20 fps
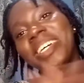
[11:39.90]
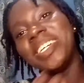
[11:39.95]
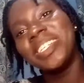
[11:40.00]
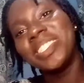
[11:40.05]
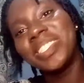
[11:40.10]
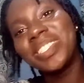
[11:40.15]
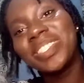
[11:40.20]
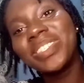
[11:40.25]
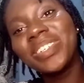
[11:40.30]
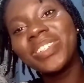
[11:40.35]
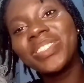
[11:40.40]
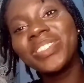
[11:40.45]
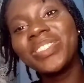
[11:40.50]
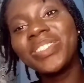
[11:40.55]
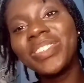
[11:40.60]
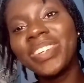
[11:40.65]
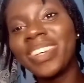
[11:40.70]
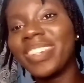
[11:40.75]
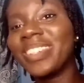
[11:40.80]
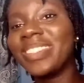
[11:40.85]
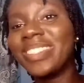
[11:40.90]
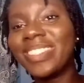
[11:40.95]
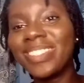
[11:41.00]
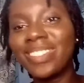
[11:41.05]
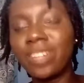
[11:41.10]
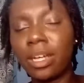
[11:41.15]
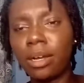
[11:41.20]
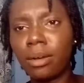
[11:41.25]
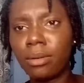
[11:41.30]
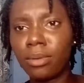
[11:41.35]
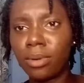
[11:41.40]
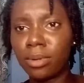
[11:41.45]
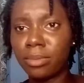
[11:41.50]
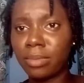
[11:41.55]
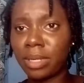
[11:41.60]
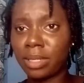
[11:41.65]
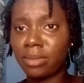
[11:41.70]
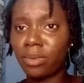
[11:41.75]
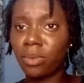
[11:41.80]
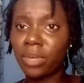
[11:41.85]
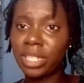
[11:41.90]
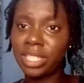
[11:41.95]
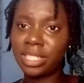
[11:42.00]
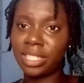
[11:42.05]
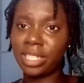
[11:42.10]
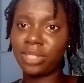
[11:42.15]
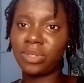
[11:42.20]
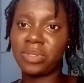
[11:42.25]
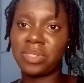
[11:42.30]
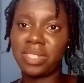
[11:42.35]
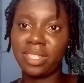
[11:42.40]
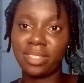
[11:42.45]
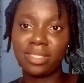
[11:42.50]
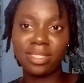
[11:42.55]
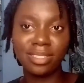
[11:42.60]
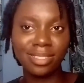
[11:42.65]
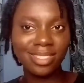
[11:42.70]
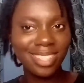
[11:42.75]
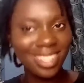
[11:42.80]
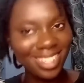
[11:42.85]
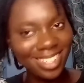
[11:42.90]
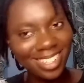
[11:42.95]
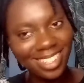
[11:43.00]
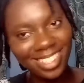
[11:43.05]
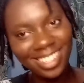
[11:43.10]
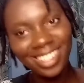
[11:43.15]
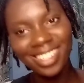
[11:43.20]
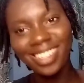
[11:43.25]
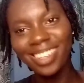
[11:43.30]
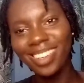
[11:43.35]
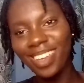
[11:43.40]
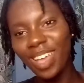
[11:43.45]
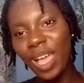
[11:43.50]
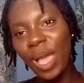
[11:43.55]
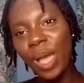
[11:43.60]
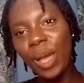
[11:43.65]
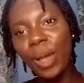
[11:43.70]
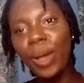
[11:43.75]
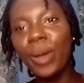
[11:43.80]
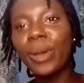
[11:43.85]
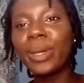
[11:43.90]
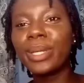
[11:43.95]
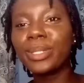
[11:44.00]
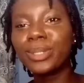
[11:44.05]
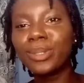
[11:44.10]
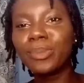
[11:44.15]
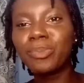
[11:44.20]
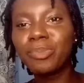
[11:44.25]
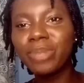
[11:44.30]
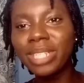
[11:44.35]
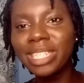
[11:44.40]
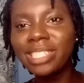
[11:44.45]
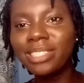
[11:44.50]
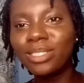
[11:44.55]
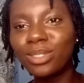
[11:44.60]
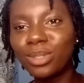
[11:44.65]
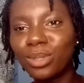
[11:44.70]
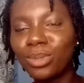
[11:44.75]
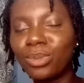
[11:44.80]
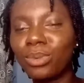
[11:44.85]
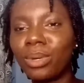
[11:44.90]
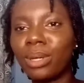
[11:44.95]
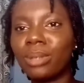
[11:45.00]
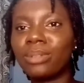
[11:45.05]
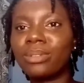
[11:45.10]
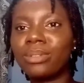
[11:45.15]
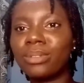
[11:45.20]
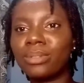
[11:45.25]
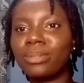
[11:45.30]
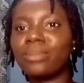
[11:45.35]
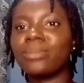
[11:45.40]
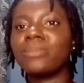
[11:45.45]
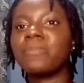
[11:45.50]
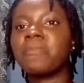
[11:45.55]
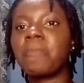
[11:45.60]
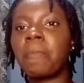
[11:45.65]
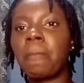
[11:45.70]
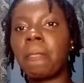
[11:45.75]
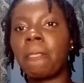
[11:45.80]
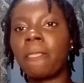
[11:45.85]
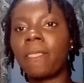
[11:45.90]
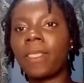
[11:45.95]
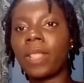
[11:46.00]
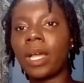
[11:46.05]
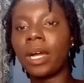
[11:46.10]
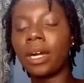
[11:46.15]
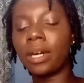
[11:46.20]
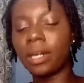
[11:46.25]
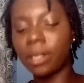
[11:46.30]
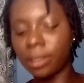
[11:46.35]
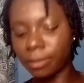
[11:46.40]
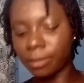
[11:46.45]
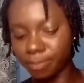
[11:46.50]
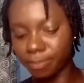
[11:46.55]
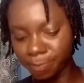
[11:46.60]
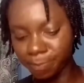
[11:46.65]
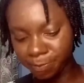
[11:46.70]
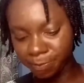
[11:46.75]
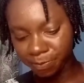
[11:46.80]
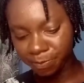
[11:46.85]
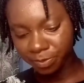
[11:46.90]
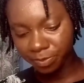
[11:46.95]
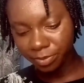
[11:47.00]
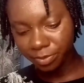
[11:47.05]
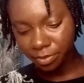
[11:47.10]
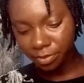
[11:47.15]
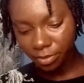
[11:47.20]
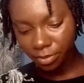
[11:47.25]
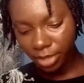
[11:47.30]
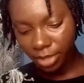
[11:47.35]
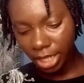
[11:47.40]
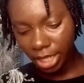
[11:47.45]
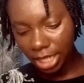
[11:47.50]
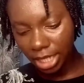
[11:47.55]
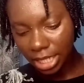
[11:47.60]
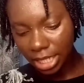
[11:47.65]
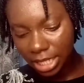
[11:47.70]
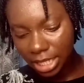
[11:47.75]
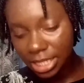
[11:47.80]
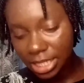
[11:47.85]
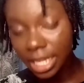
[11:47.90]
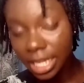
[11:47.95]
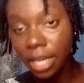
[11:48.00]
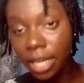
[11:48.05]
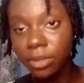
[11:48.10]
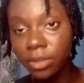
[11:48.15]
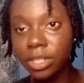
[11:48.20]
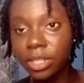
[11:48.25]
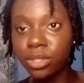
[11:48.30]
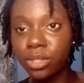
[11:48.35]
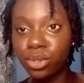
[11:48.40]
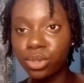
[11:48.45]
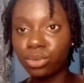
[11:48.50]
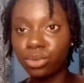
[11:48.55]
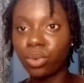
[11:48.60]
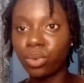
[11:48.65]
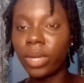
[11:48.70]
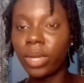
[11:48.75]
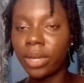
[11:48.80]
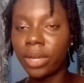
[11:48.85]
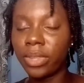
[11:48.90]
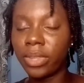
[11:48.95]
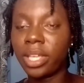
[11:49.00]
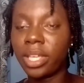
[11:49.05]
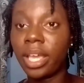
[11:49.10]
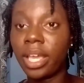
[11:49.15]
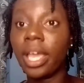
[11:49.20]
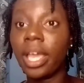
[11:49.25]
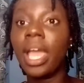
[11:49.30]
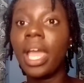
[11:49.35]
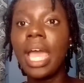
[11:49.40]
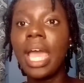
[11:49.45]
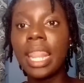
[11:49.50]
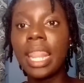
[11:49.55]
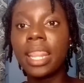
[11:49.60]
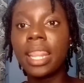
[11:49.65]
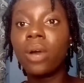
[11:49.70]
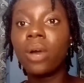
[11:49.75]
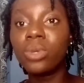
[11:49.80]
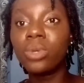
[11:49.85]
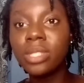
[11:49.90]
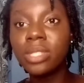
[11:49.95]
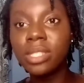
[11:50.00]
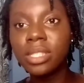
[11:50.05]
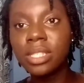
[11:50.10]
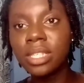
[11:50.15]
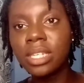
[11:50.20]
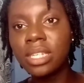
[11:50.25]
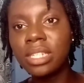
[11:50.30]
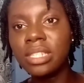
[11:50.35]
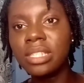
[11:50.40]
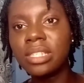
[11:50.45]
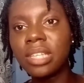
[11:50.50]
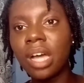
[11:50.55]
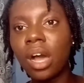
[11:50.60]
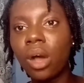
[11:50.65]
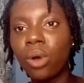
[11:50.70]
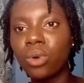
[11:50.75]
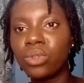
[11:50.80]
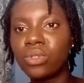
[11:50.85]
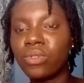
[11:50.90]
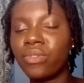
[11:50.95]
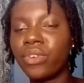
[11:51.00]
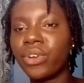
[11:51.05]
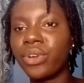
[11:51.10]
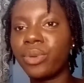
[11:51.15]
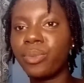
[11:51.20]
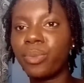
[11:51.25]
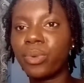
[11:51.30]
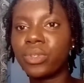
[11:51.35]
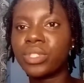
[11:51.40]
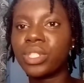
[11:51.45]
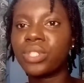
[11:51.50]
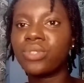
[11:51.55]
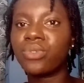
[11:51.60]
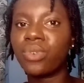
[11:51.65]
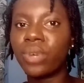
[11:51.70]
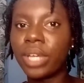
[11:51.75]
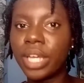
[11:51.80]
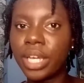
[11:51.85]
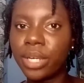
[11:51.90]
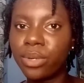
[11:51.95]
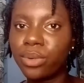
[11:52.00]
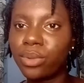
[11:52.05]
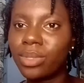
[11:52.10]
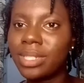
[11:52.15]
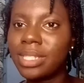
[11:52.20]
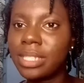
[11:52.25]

So do well to, oh god, why did I do that? Okay, so please do well to um eat healthy to grow healthy hair. Now seeds are also very important for hair growth.